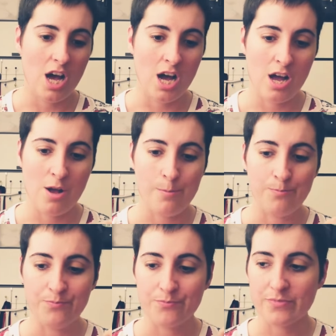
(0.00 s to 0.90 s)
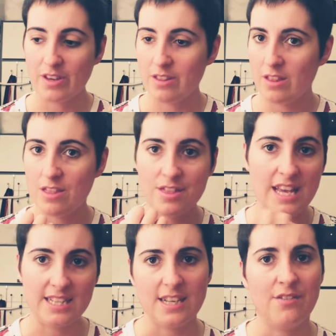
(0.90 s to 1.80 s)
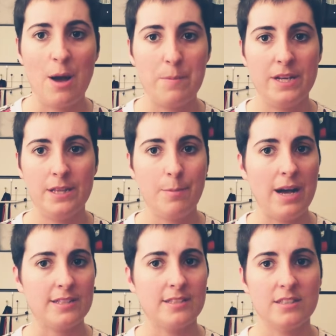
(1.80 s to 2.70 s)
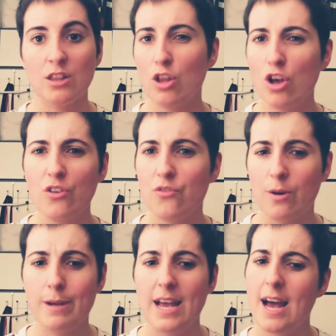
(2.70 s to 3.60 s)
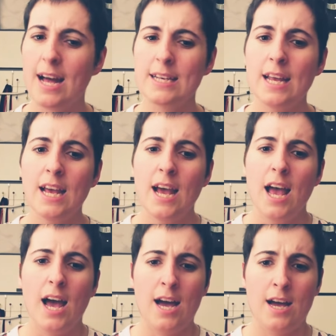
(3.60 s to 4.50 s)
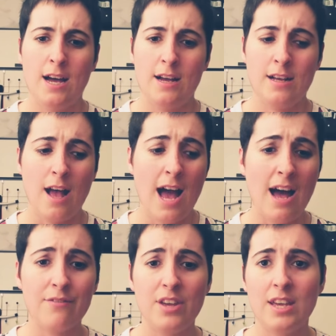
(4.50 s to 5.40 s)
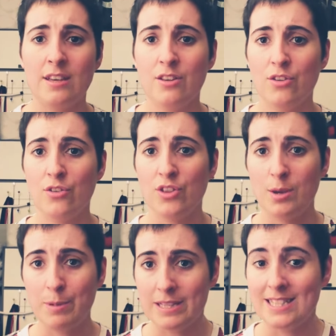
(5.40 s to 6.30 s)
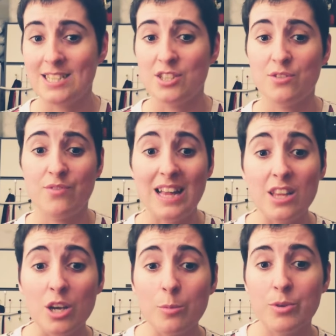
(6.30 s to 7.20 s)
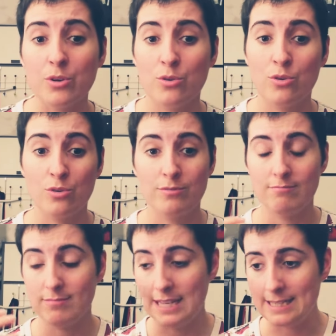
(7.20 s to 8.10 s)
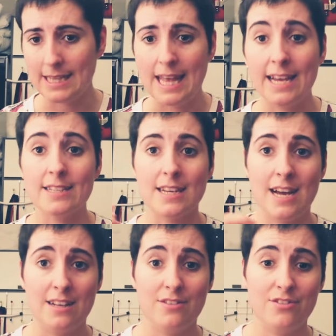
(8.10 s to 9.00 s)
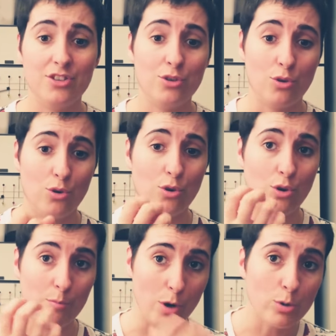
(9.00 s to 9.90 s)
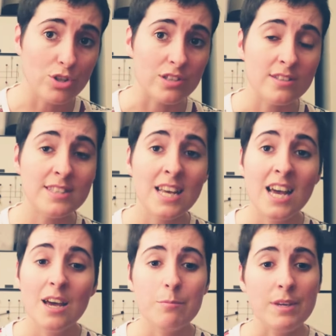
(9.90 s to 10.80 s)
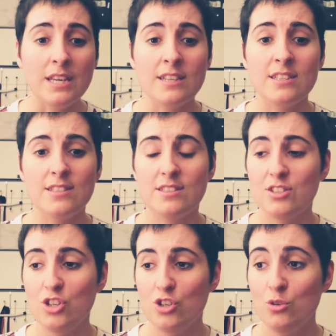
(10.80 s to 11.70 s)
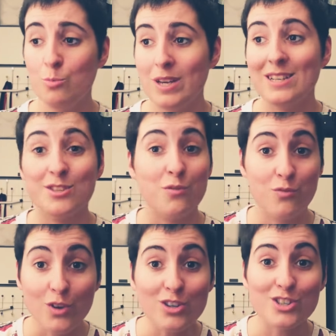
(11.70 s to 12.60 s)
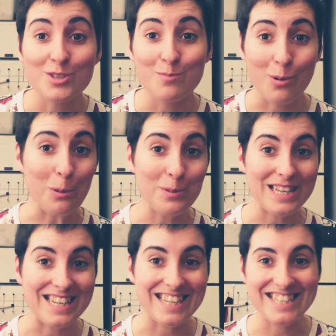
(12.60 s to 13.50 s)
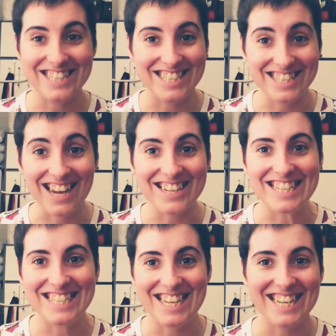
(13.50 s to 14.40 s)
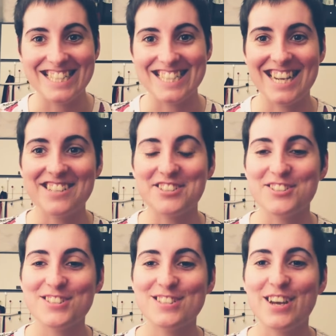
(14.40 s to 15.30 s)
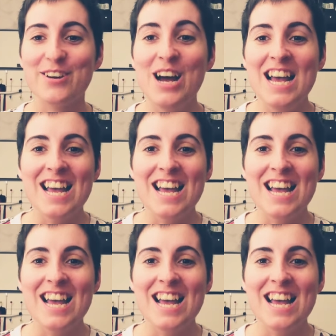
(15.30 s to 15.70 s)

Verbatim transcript: um, things that have happened in the past to learn from it. And uh, having the ability to develop your intellect and your emotions means you be able to function properly in society as an adult. So